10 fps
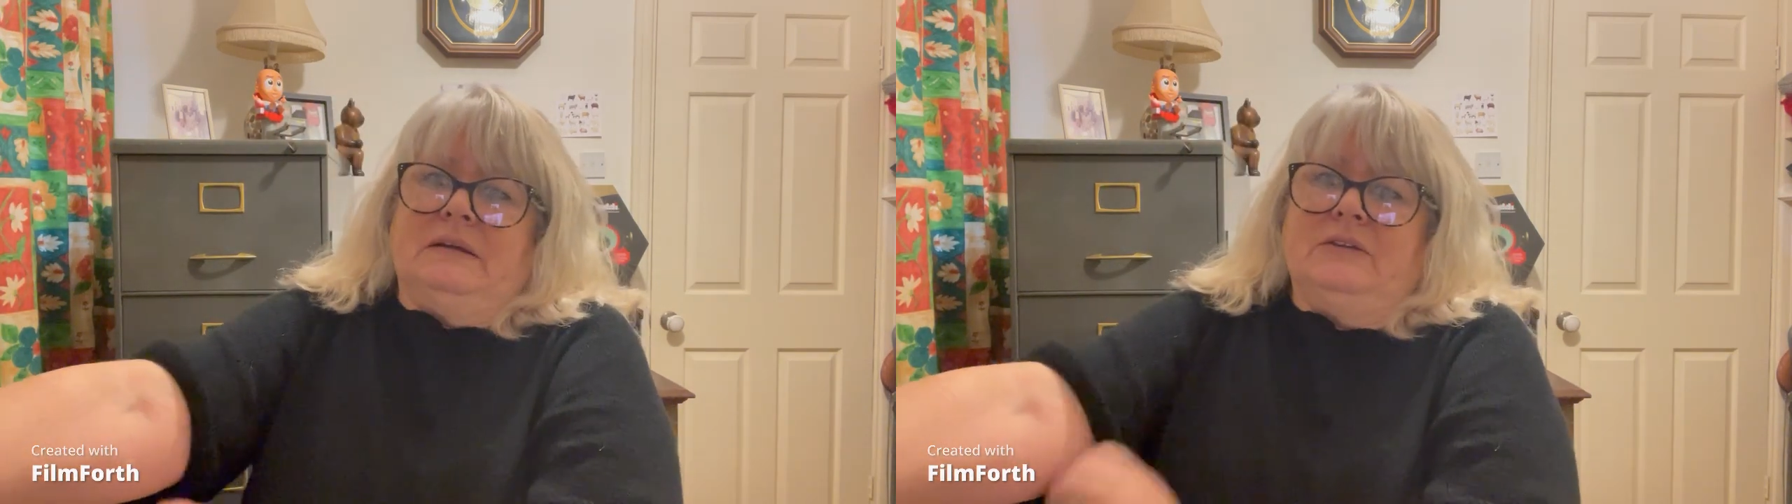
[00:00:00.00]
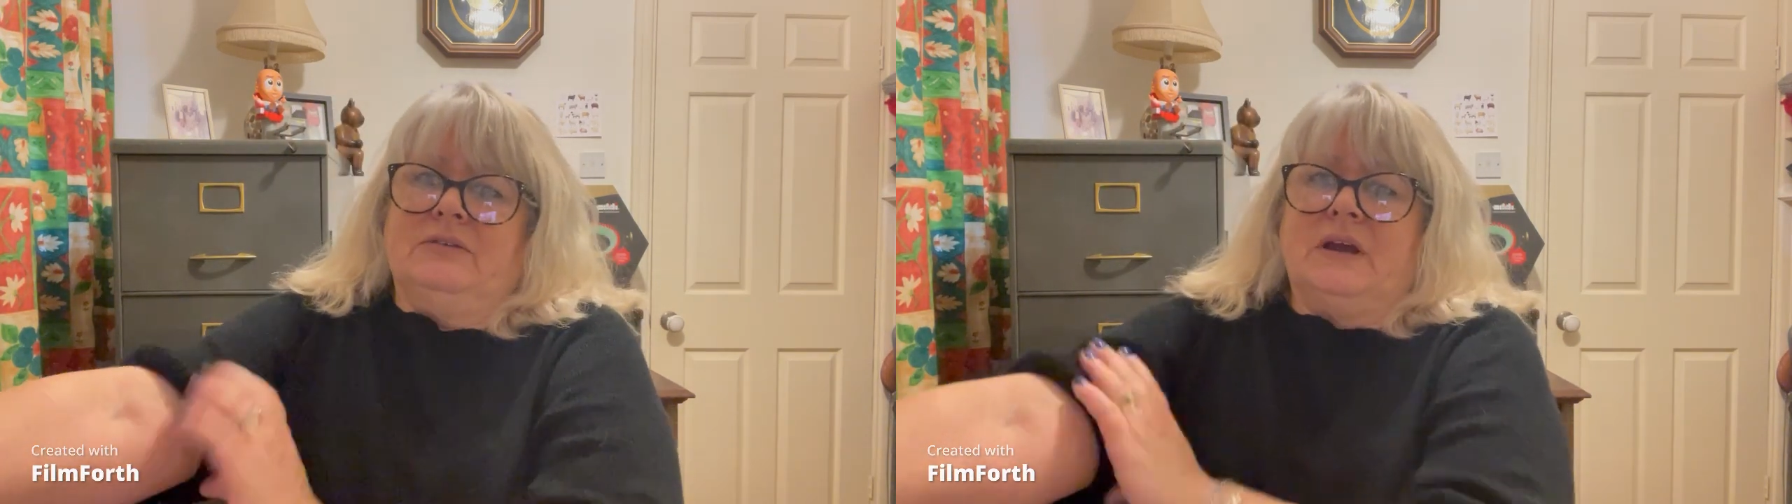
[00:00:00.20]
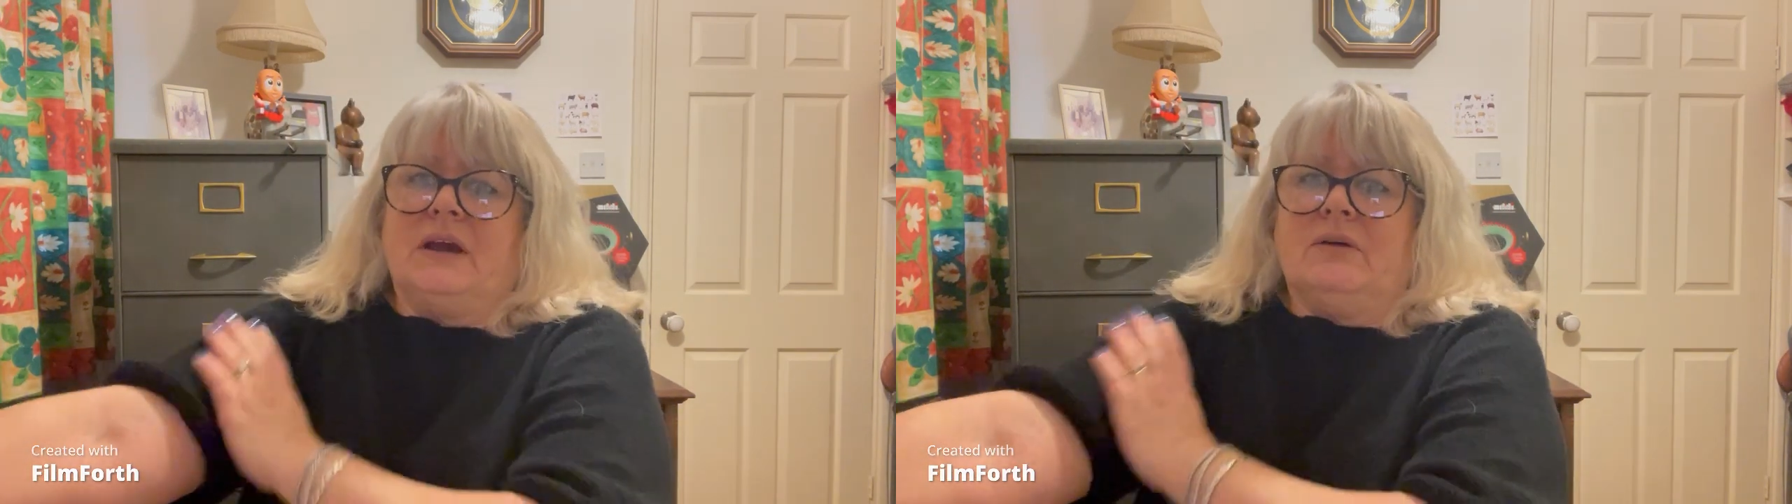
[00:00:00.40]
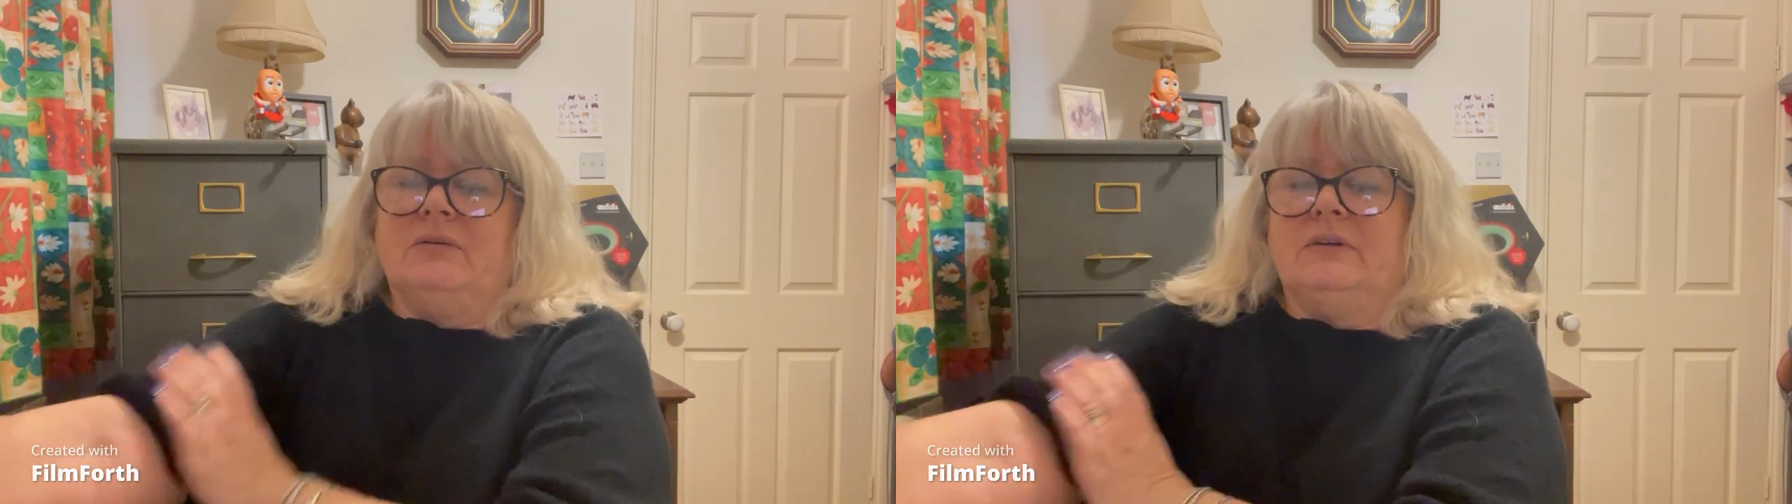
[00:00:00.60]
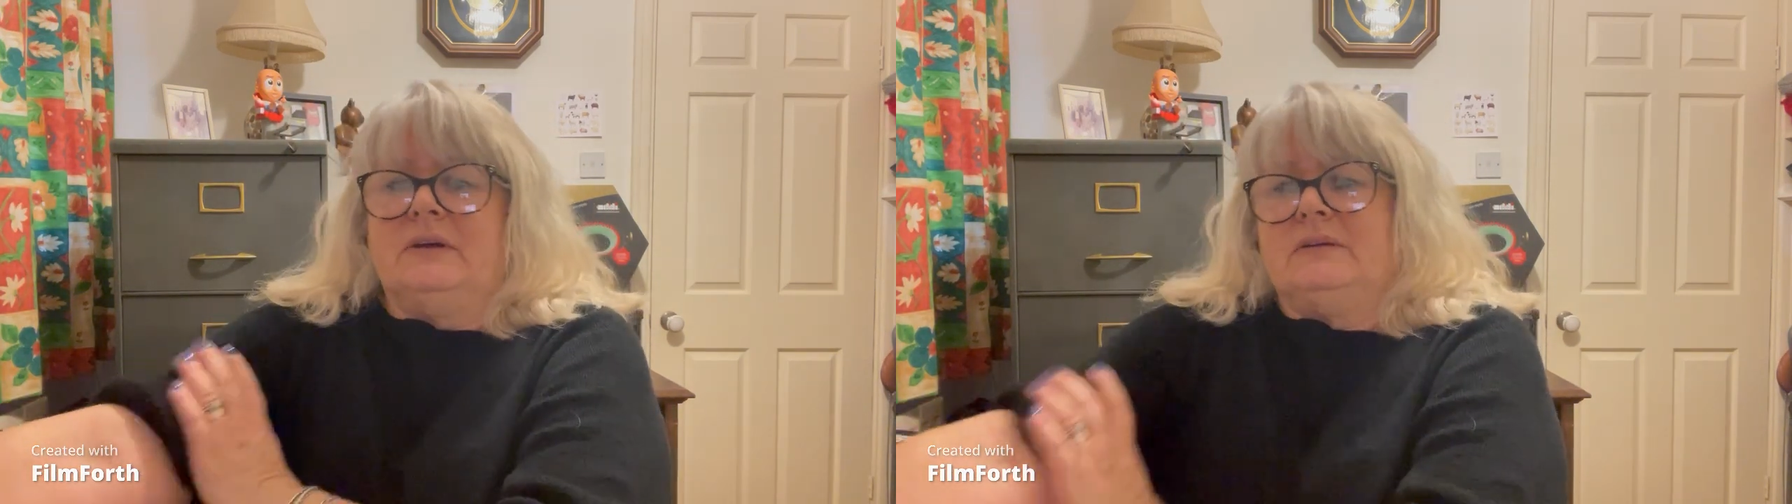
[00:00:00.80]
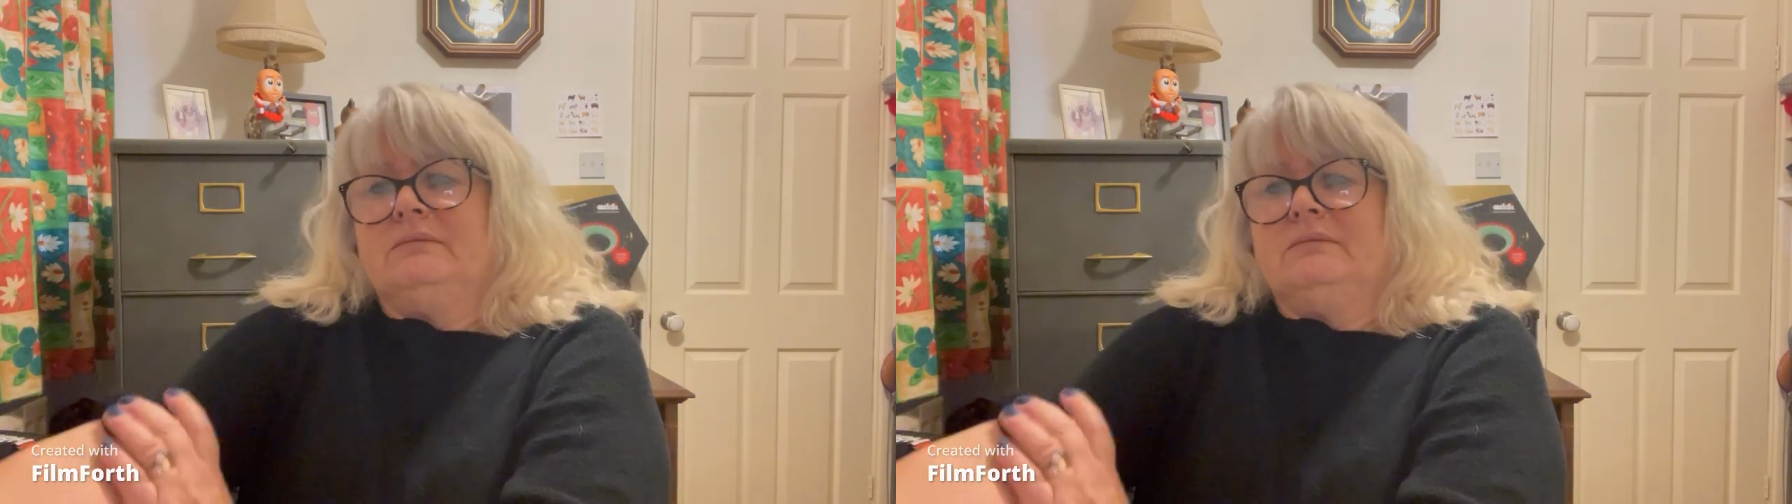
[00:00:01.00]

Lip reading: as you get older,